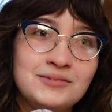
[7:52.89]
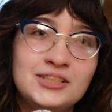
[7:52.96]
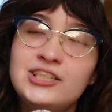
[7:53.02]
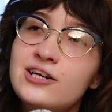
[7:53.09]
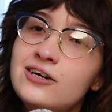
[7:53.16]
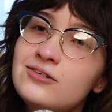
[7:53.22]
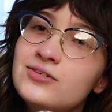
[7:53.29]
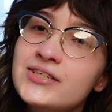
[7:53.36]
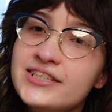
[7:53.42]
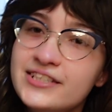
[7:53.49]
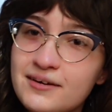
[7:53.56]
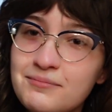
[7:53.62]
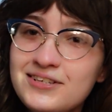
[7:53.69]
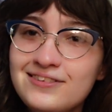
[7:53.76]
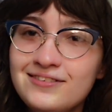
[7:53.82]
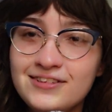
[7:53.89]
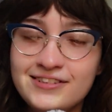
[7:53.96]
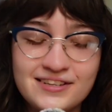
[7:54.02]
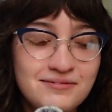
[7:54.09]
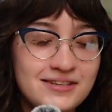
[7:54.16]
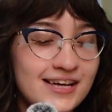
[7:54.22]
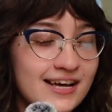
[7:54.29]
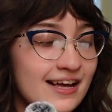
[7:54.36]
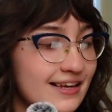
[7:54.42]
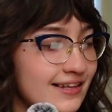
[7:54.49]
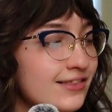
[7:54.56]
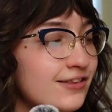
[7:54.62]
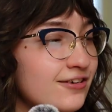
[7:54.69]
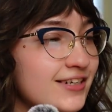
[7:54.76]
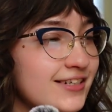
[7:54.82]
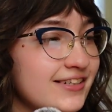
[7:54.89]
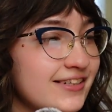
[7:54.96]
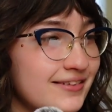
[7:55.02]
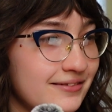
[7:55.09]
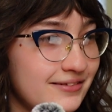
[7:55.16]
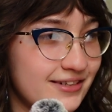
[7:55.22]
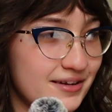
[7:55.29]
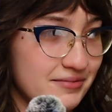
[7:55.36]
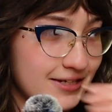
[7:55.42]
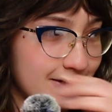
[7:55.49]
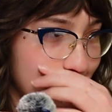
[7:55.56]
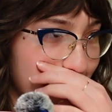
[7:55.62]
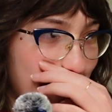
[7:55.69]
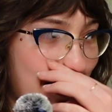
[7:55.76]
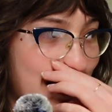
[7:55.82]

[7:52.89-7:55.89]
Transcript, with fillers: You know, some of some of that there is something to take.